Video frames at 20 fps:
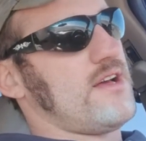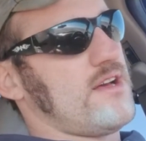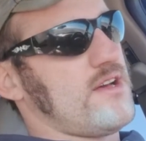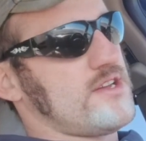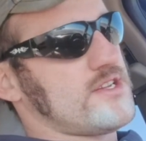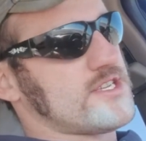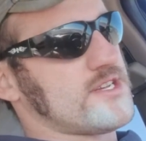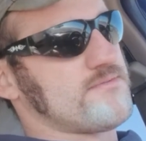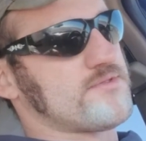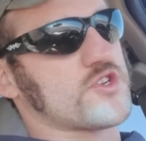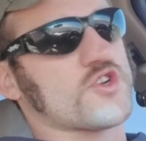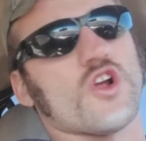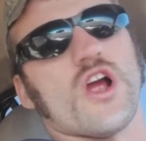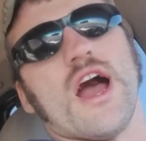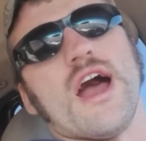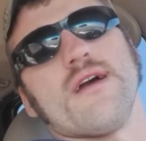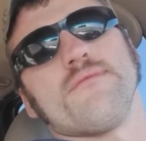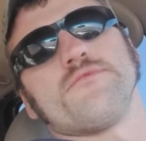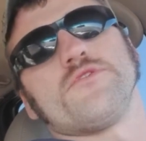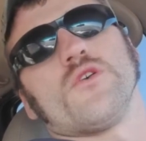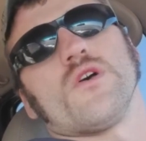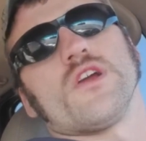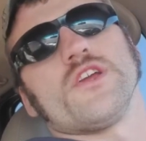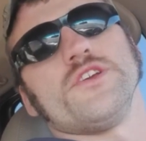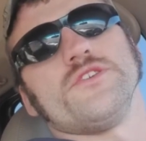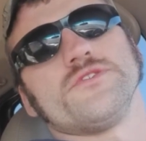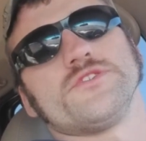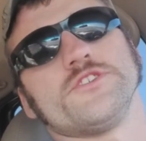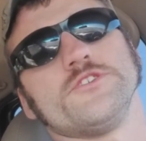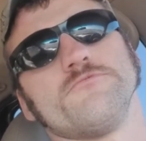Subscribe to our
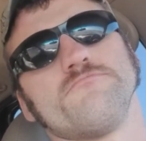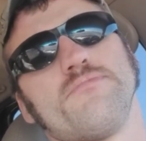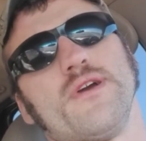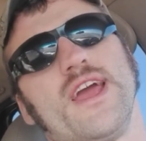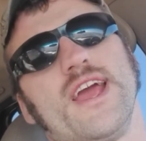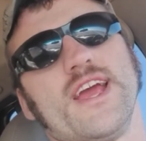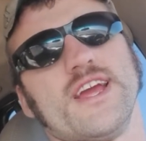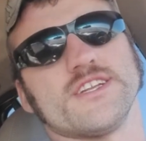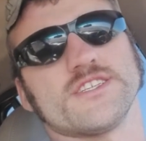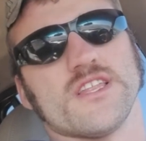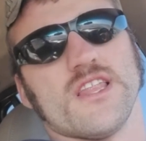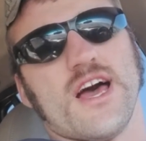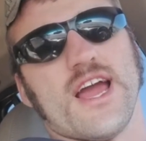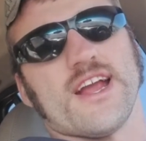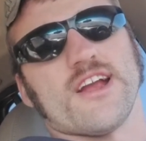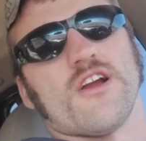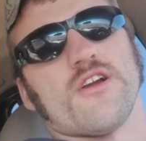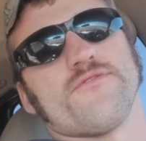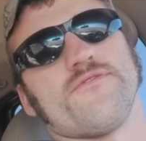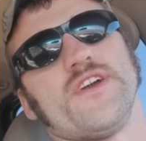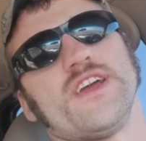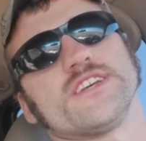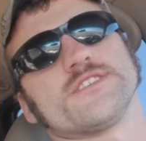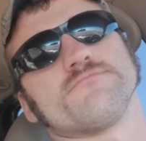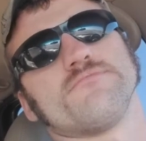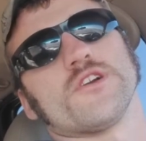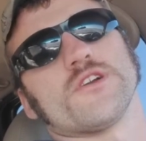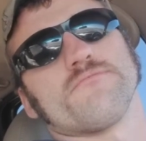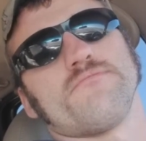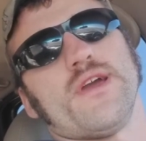YouTube page, like our
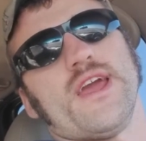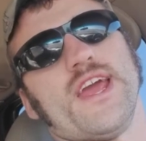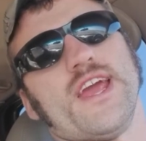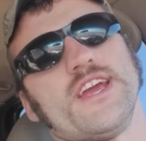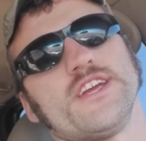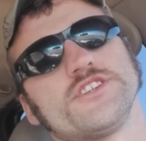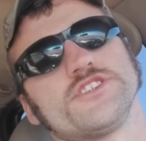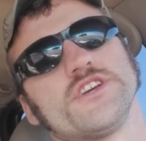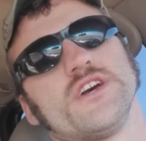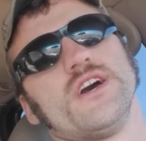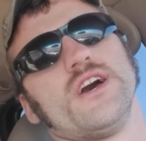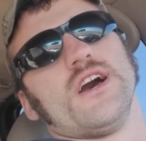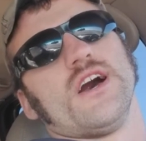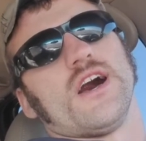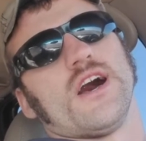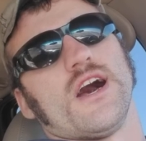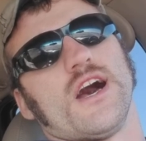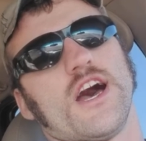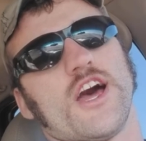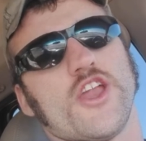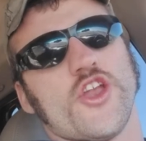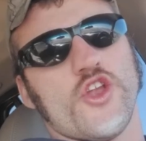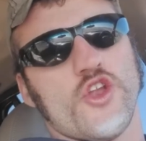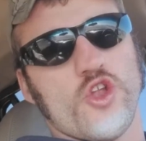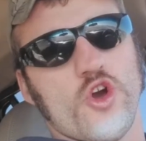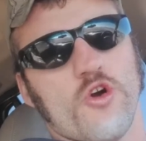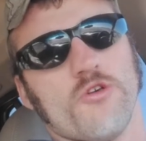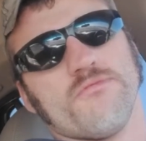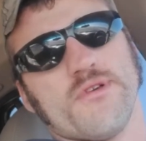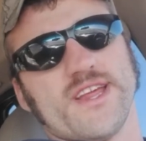Facebook page.
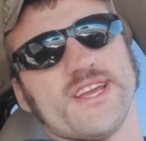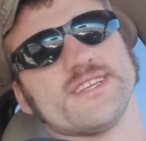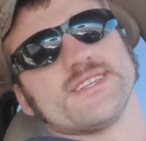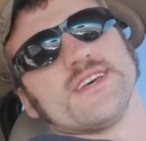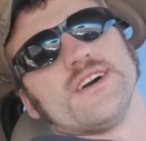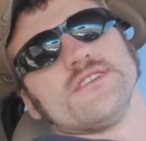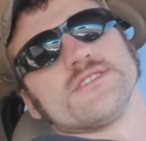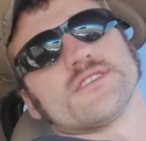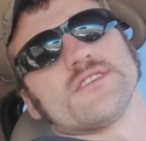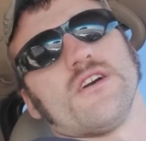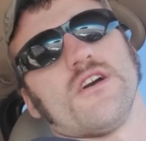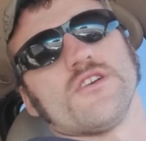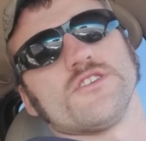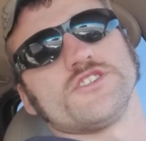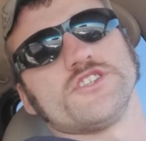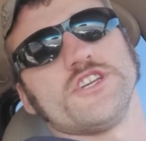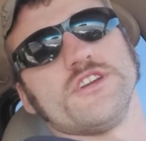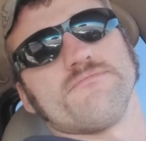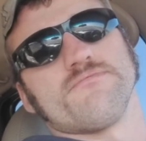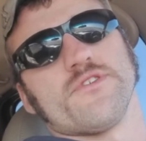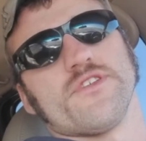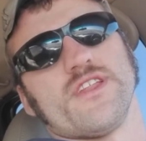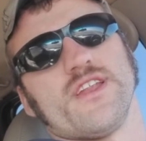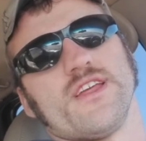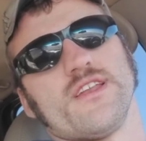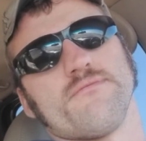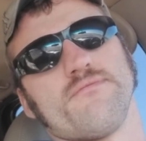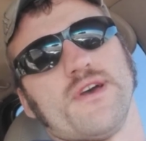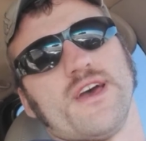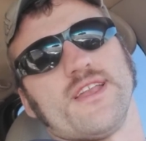Nobody sells cars cheaper than
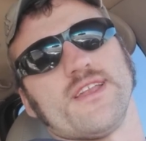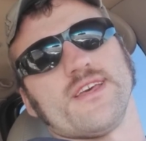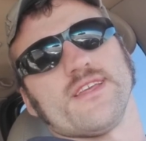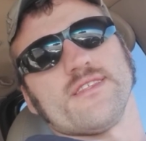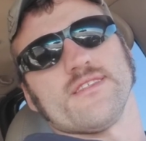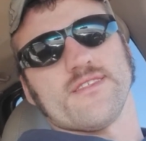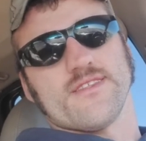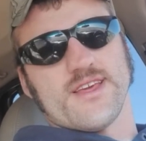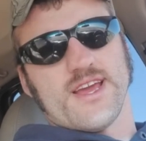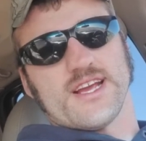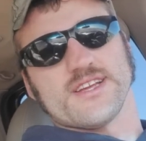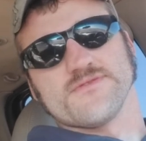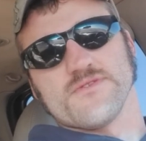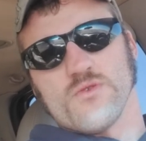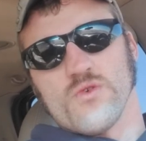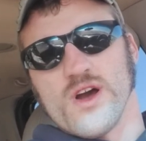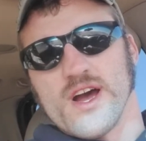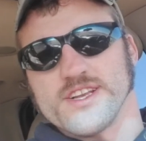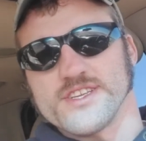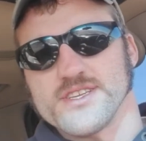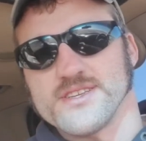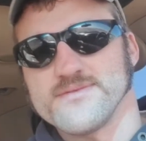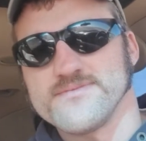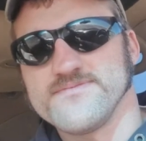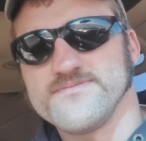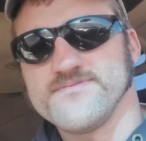Independent. Thanks for watching.